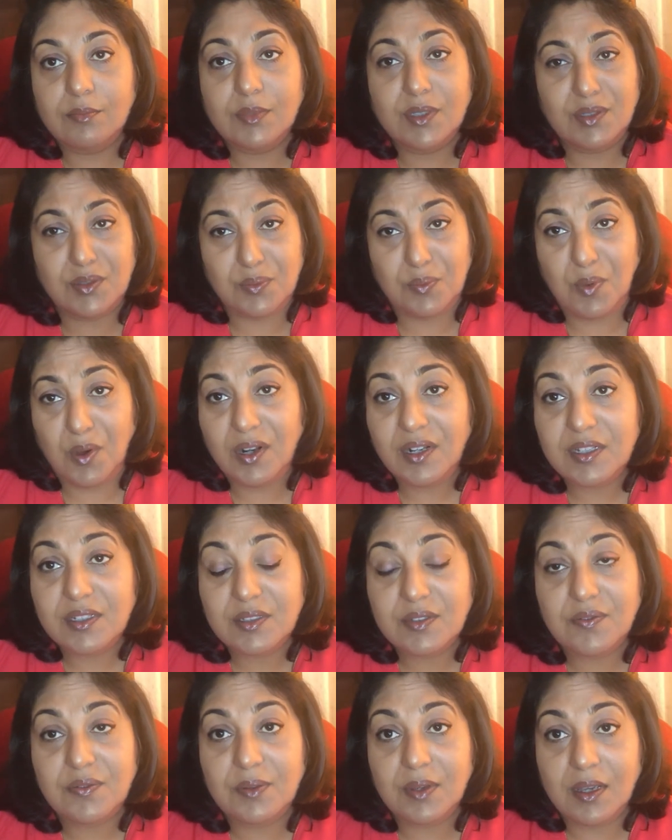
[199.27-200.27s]
The
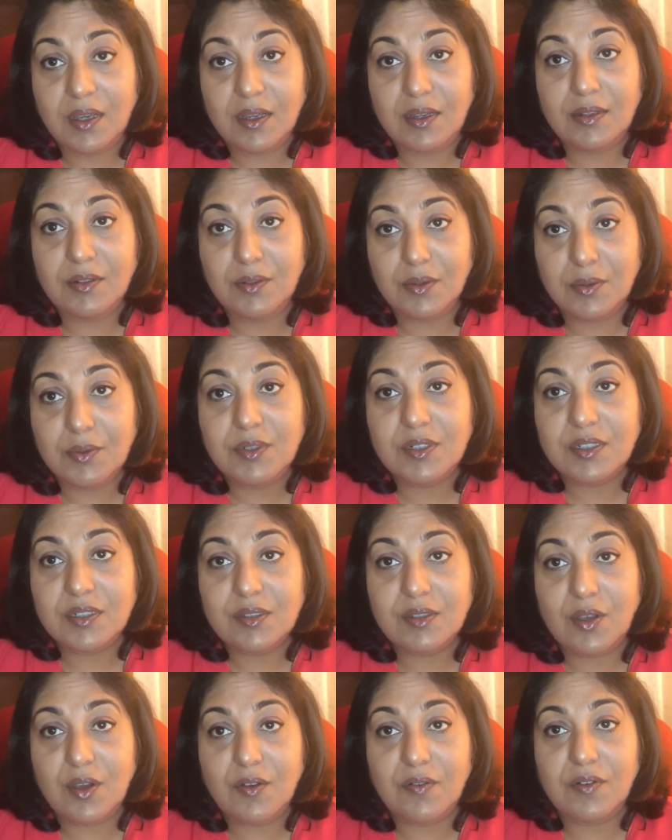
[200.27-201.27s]
smallest note
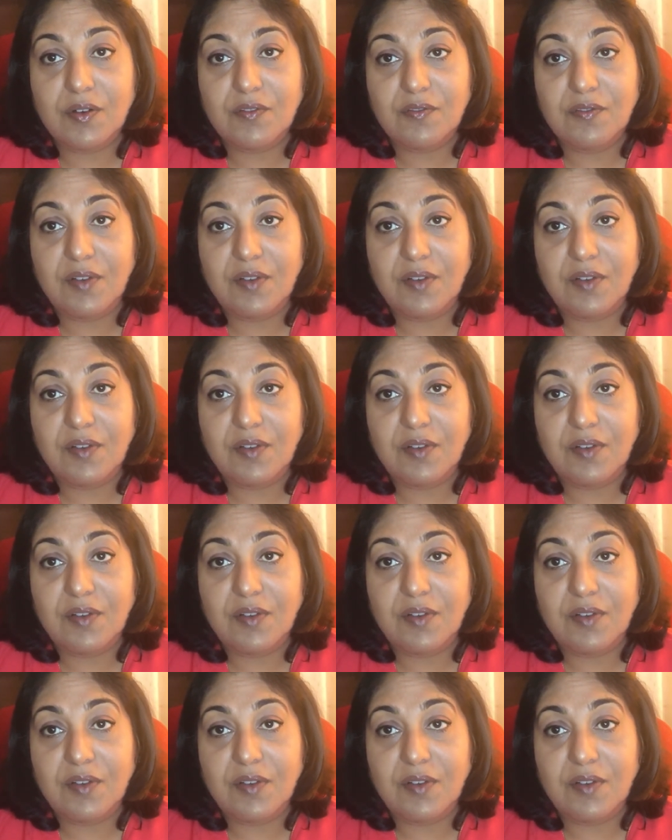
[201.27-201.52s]
is of a